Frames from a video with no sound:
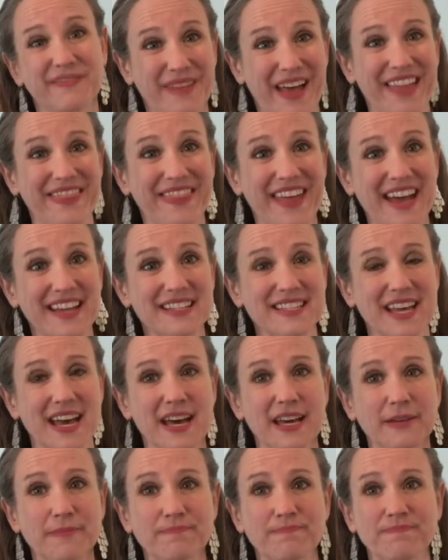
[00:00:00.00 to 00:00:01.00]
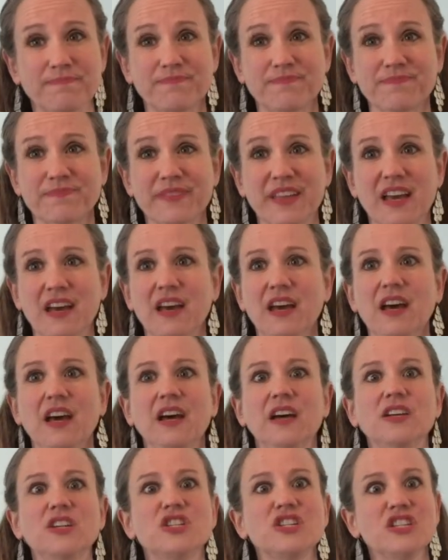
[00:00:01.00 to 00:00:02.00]
at that time.
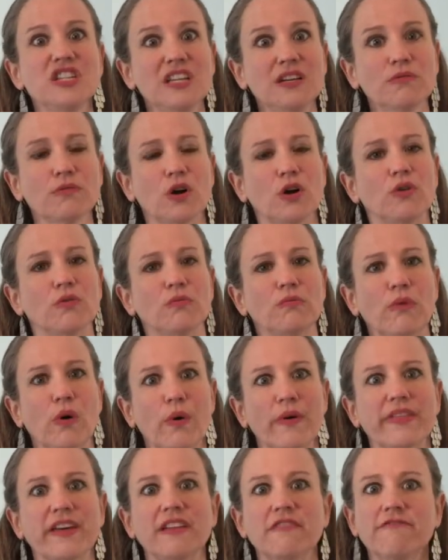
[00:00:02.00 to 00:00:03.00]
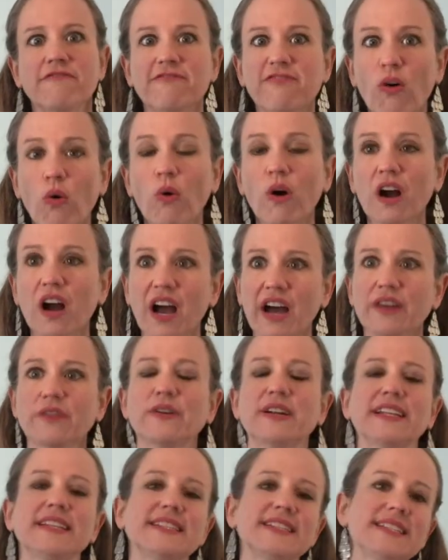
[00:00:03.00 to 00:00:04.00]
She wrote more than
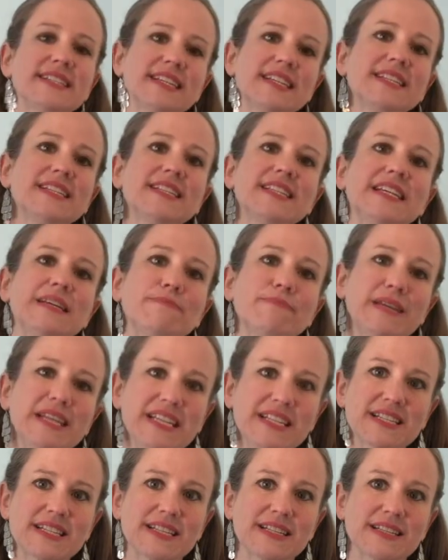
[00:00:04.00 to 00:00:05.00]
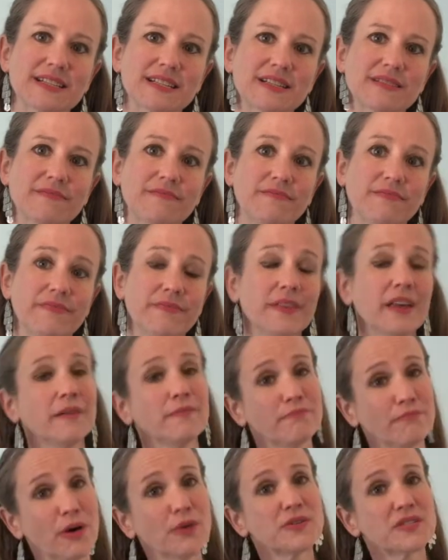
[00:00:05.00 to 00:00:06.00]
460 pieces.
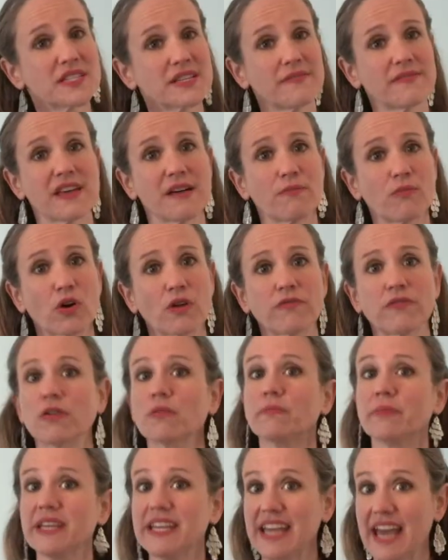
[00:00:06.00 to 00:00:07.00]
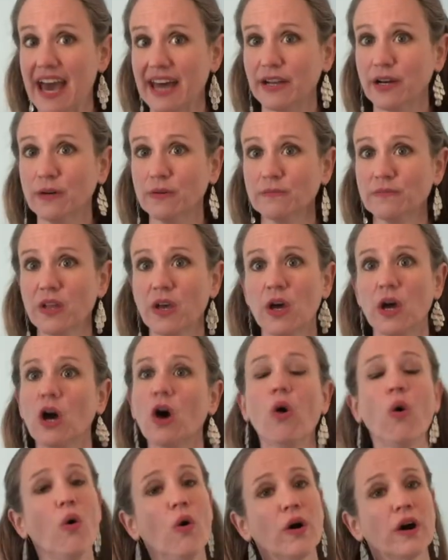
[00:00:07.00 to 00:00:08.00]
Most of them were for piano
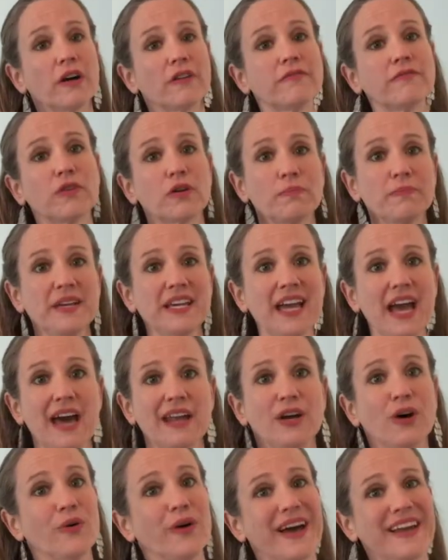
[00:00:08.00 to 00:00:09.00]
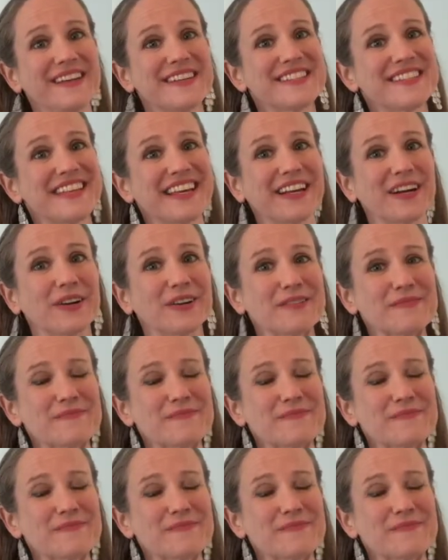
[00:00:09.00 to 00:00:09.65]
or for piano and a singer.